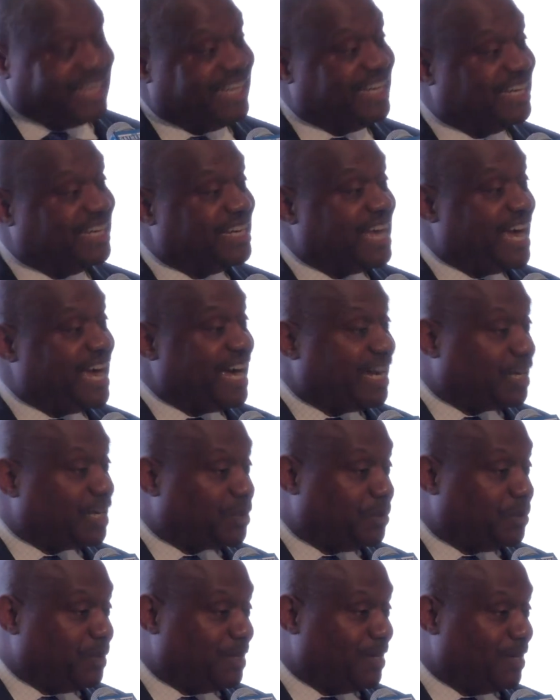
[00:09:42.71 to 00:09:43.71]

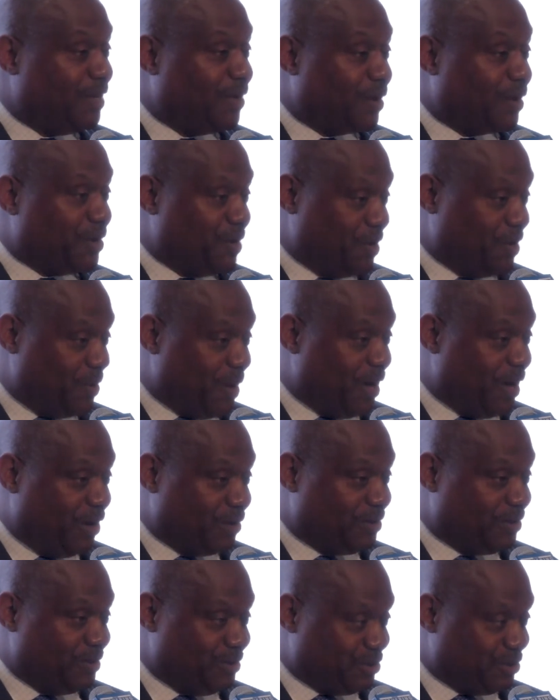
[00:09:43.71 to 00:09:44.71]
inadequate or no
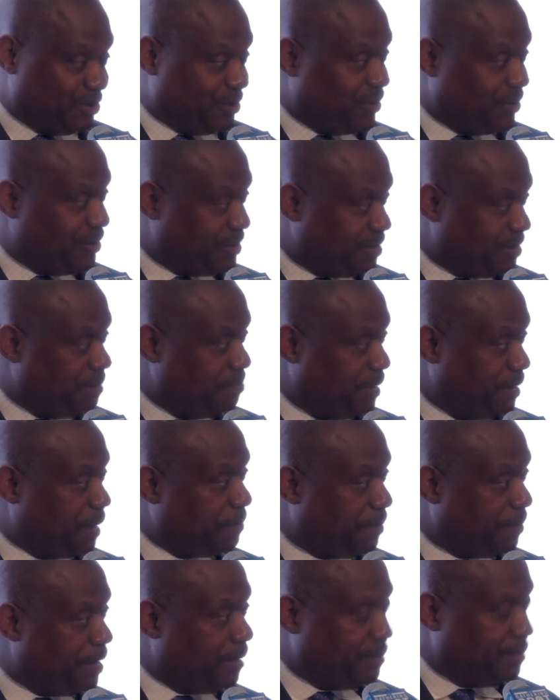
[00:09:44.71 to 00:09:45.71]
health insurance, a big
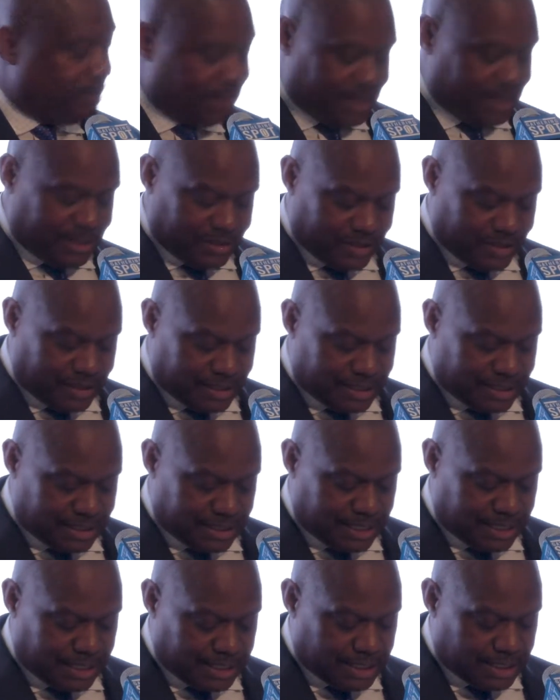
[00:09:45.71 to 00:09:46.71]
problem in our southern
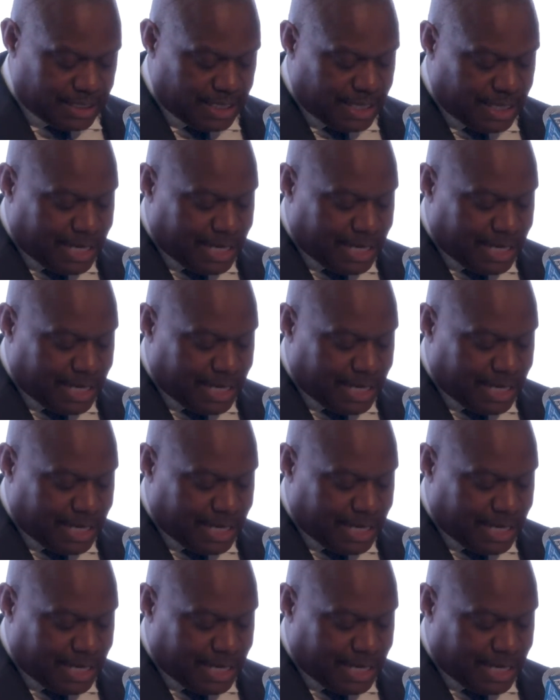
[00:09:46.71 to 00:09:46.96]
states,